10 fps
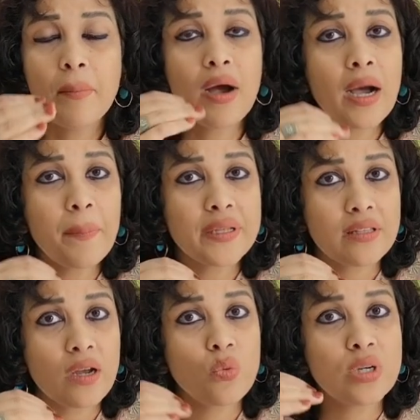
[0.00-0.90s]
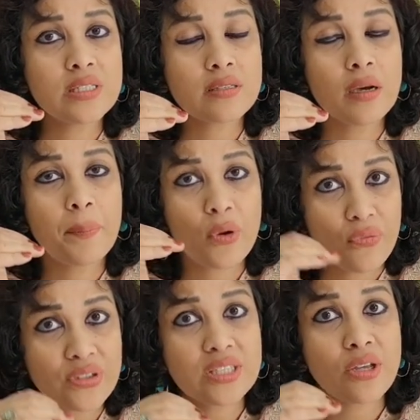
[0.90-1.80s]
Mahapatra was a
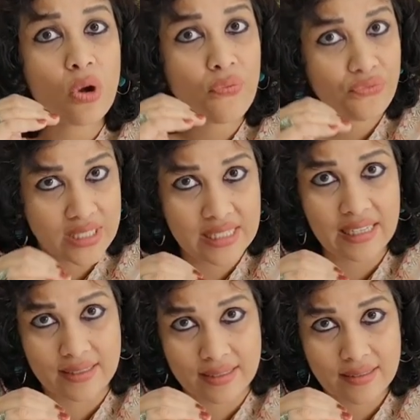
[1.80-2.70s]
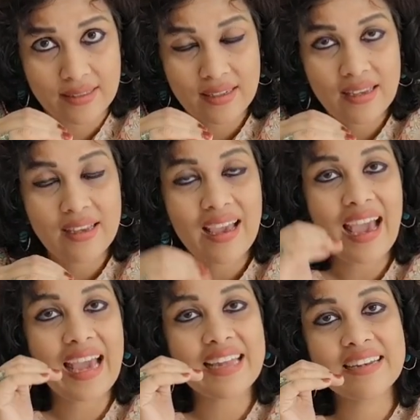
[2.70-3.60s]
professor of physics,
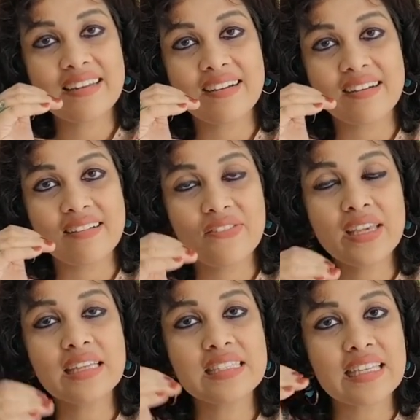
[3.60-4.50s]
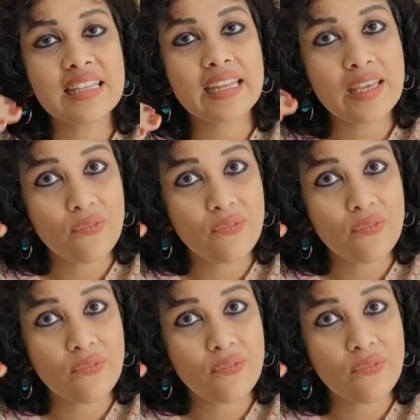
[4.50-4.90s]
and we can say that